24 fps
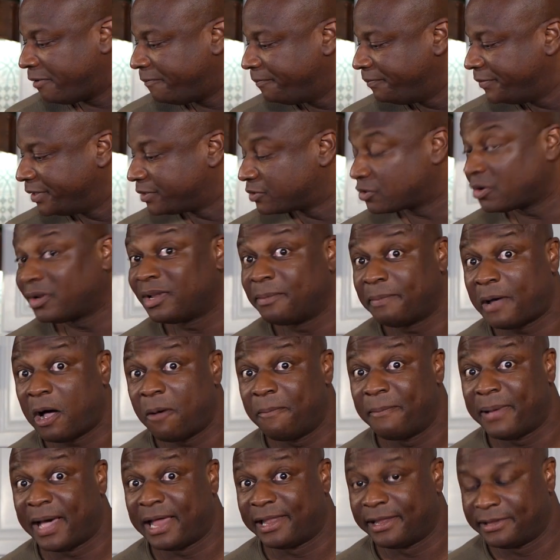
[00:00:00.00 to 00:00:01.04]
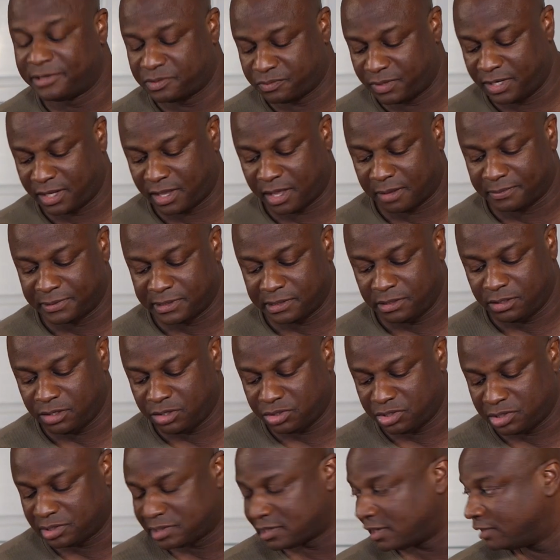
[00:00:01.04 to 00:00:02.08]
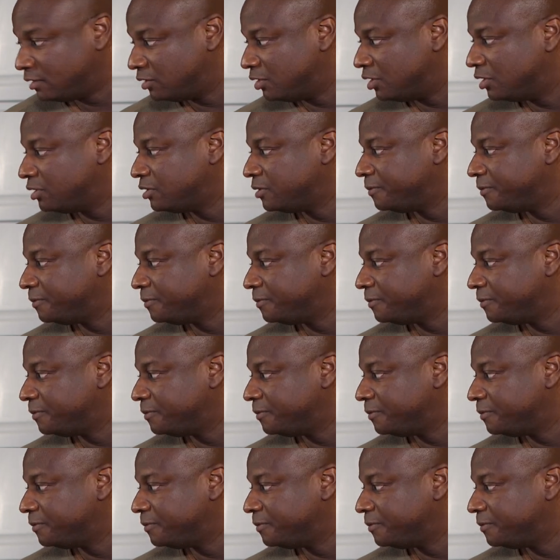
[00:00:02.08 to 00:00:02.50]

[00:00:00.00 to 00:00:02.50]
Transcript: Now, it's all about balance when it comes to dishes like